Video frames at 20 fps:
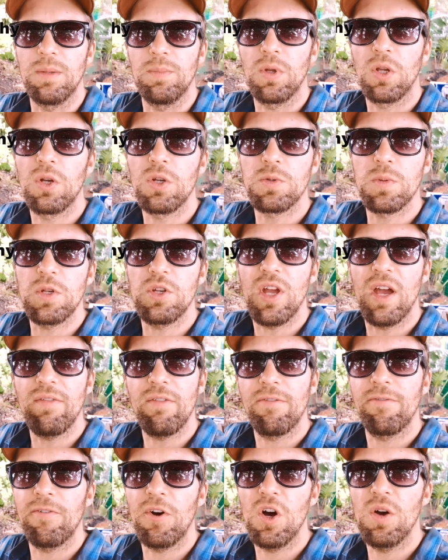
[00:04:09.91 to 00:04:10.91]
Because when you have a
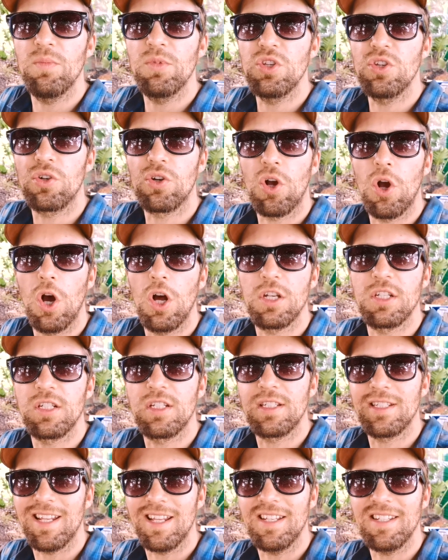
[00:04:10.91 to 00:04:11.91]
farm and you're carting
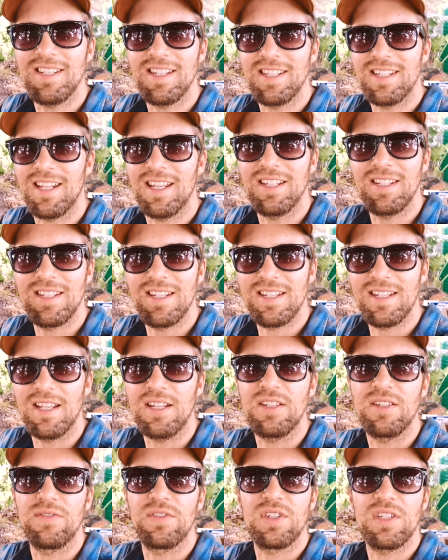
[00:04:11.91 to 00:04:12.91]
tons and tons and
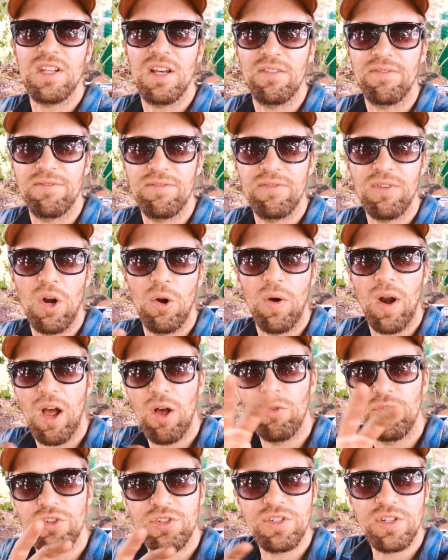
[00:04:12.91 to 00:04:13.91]
tons of stuff
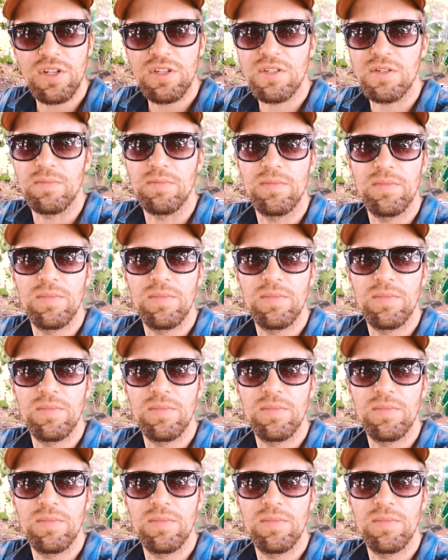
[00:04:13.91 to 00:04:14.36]
around the system,